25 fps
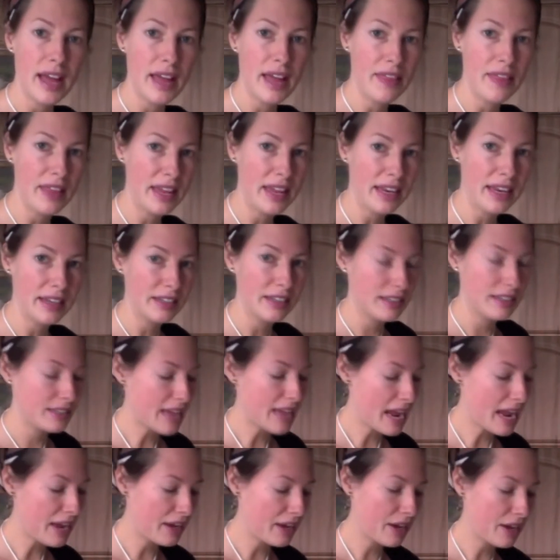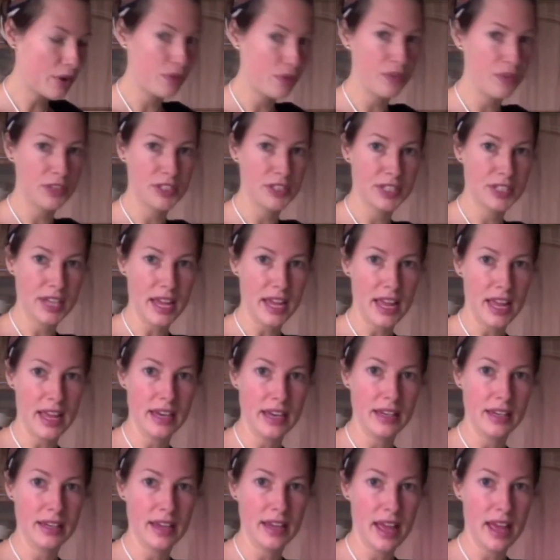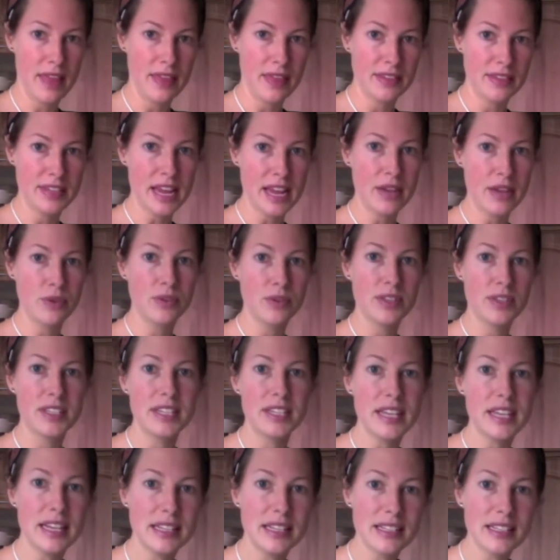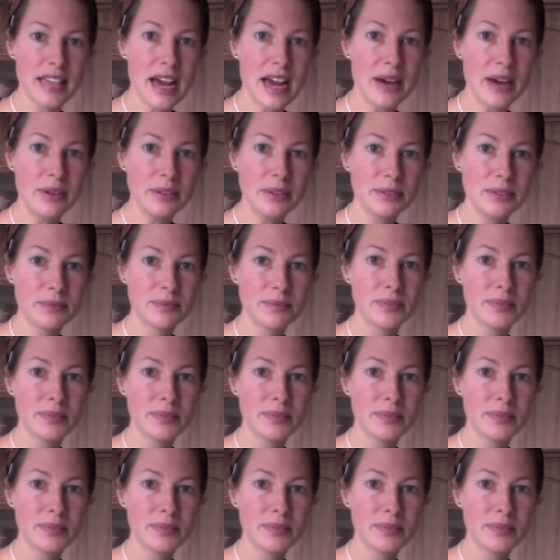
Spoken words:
and then take off the skin and take all the seeds out